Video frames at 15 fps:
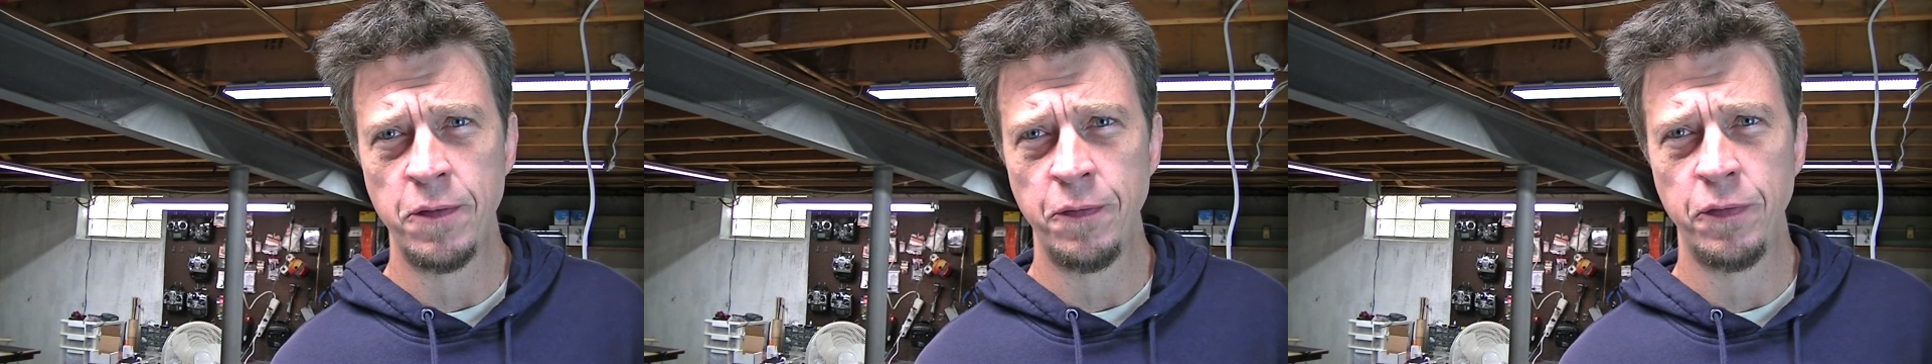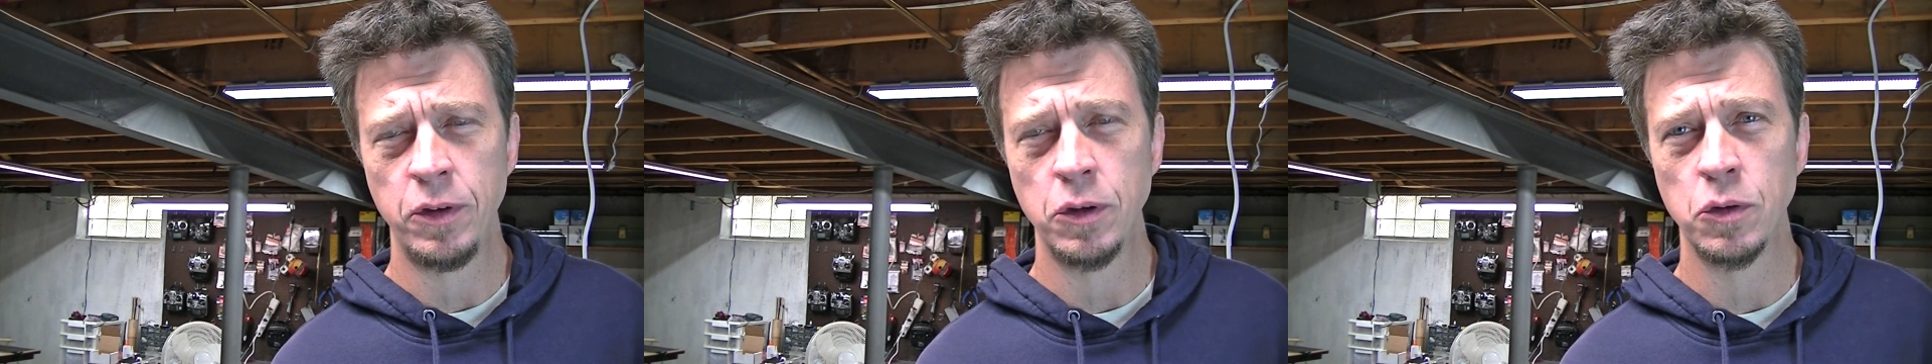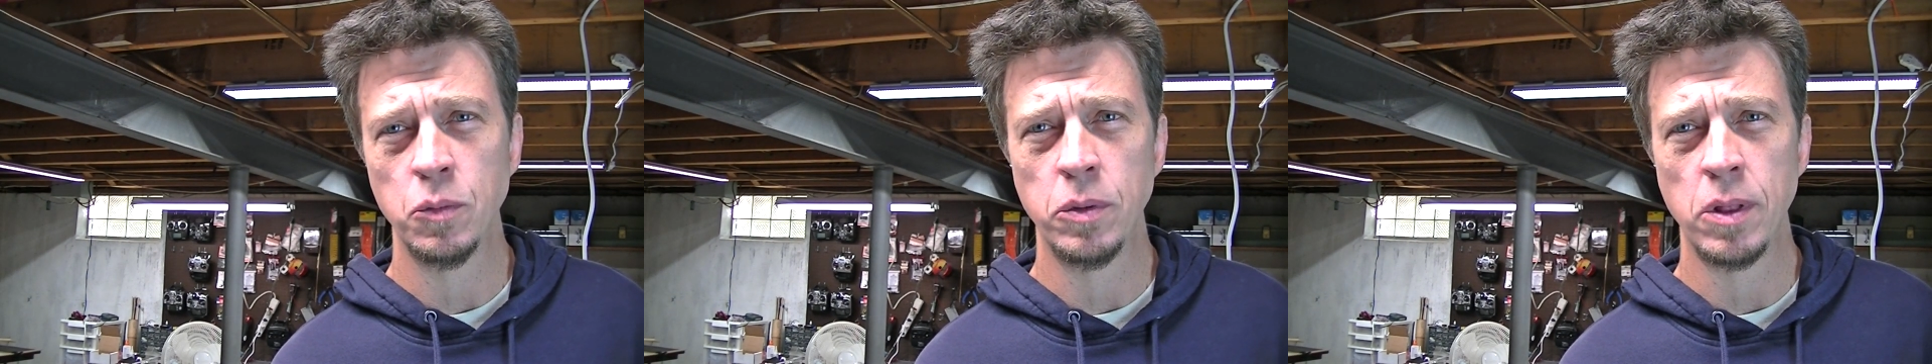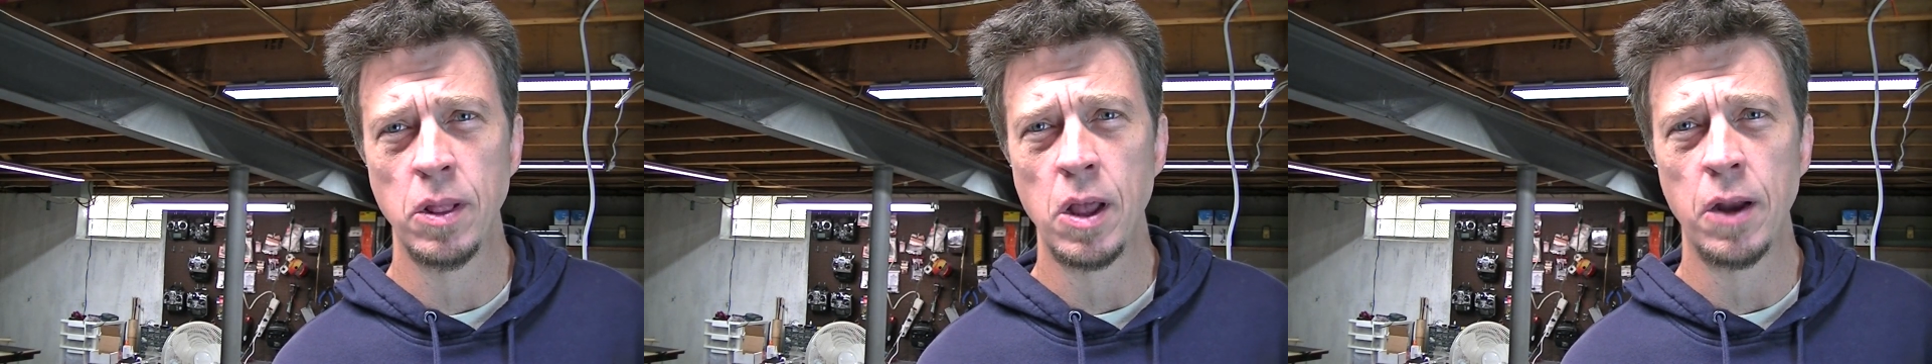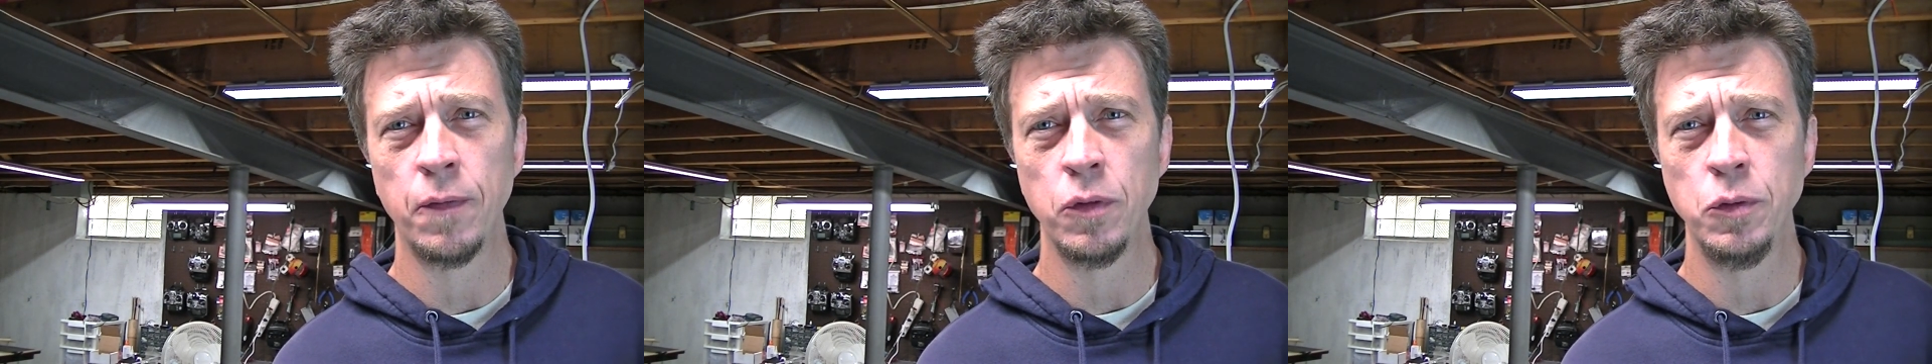infield with a
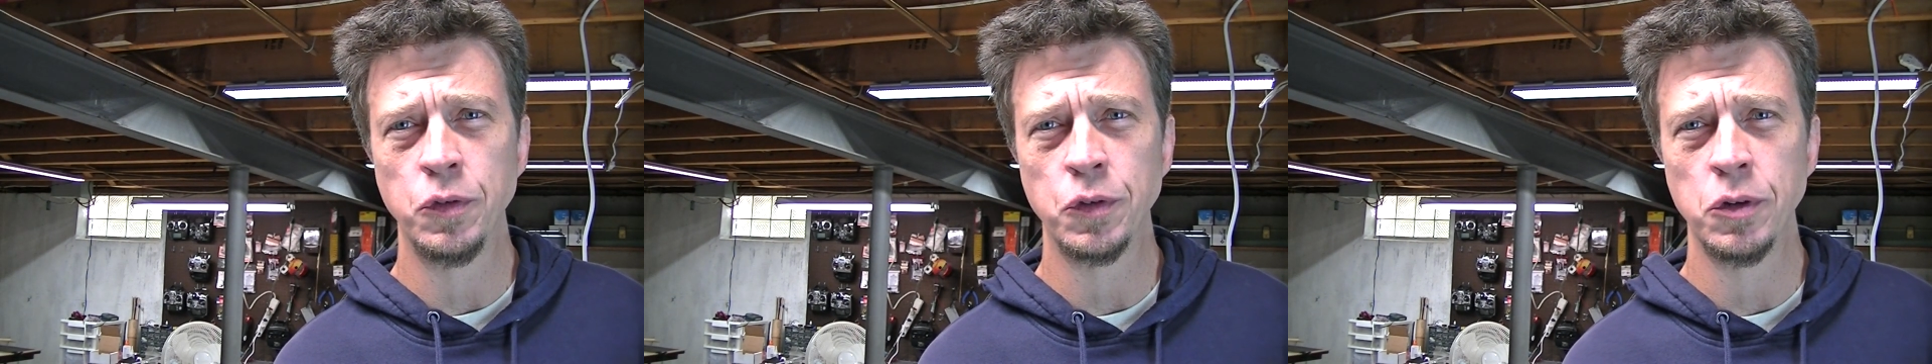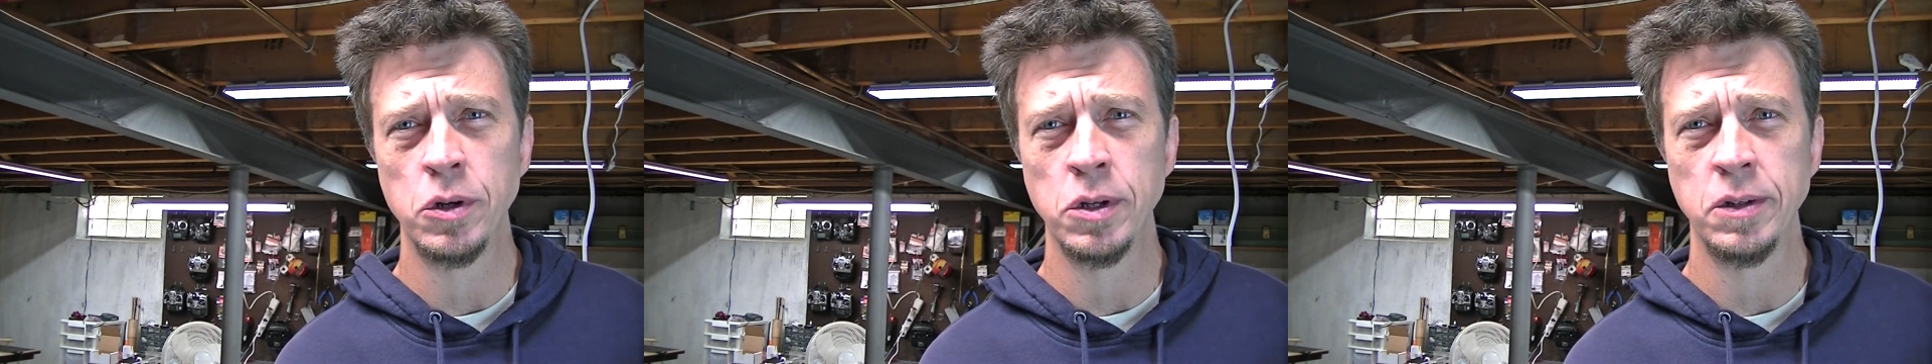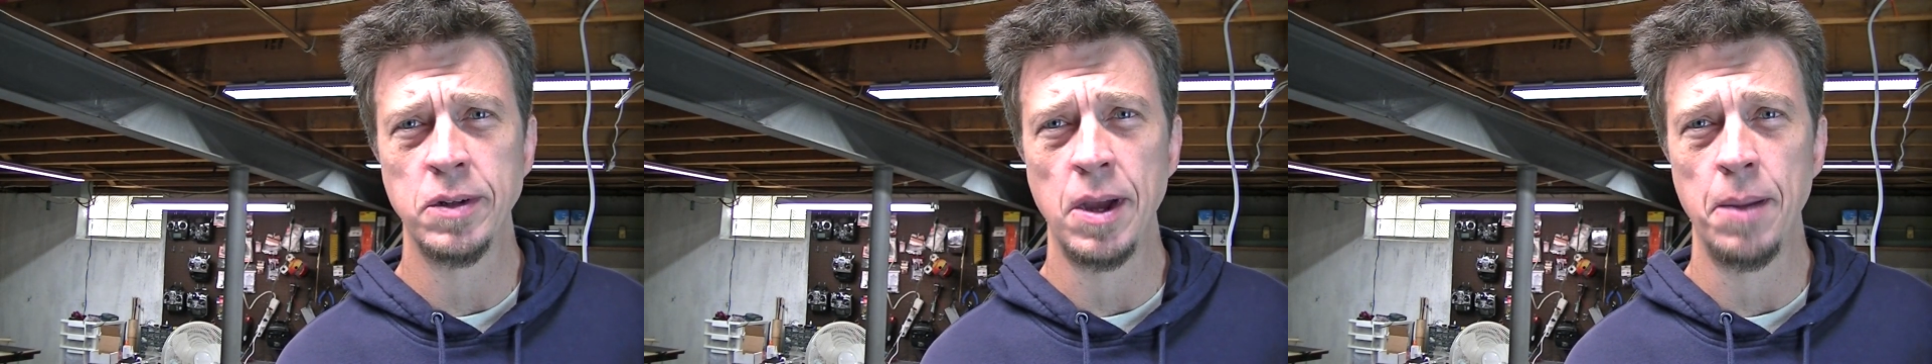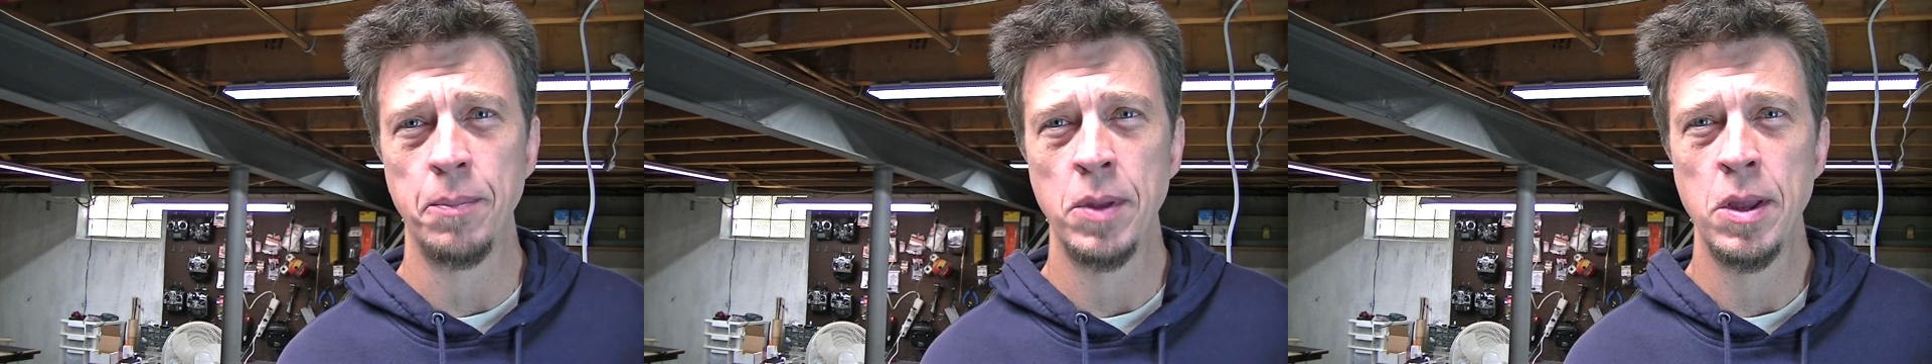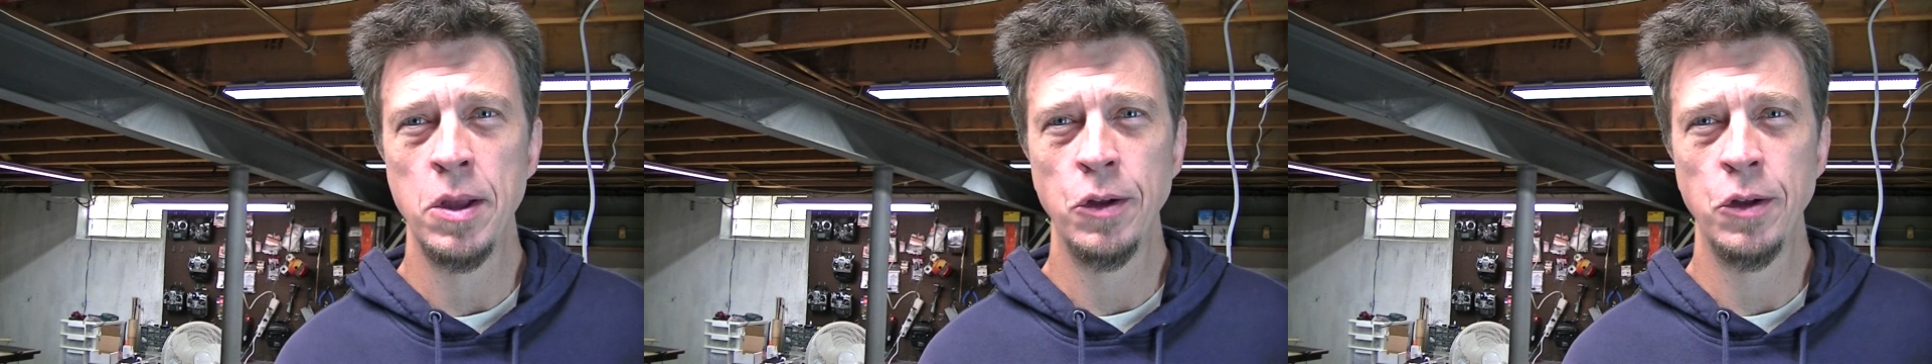lot of loose dirt on top.